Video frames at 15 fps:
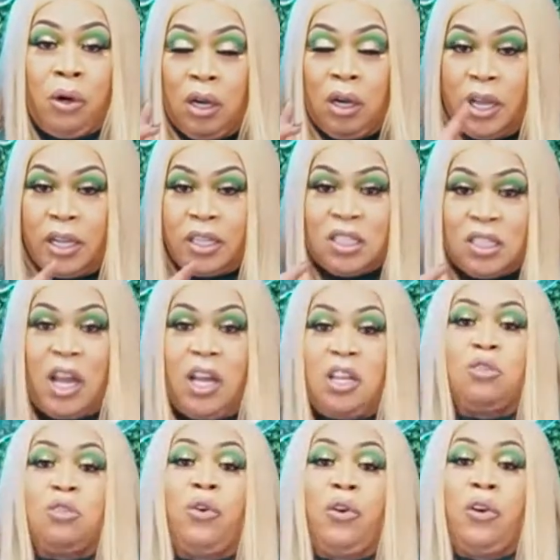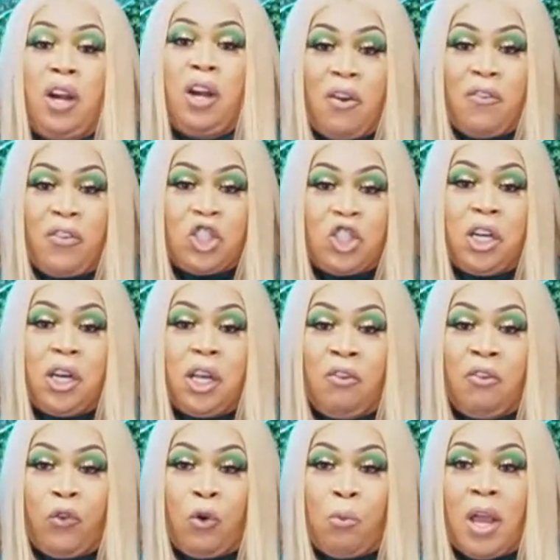Lit stands for Leveraging
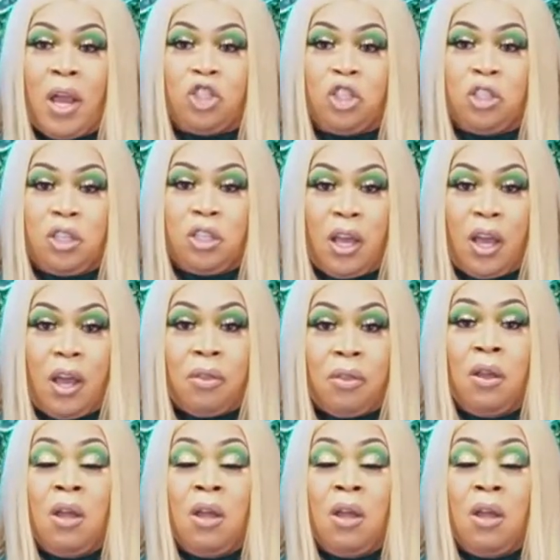Information Together.